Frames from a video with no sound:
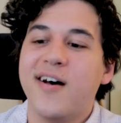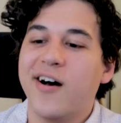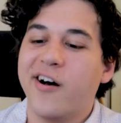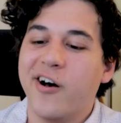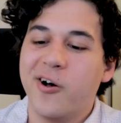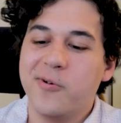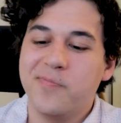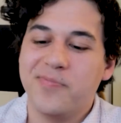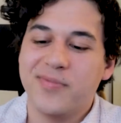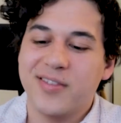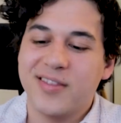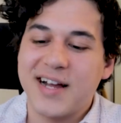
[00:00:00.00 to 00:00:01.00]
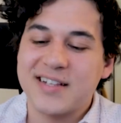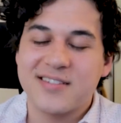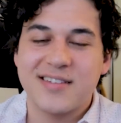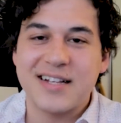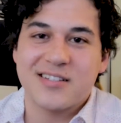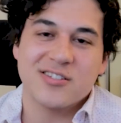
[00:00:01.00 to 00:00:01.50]

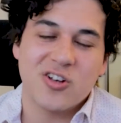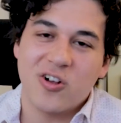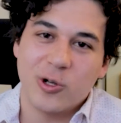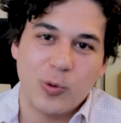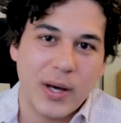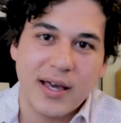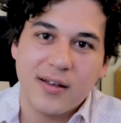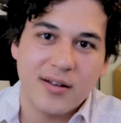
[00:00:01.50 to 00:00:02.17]
that's a solid way.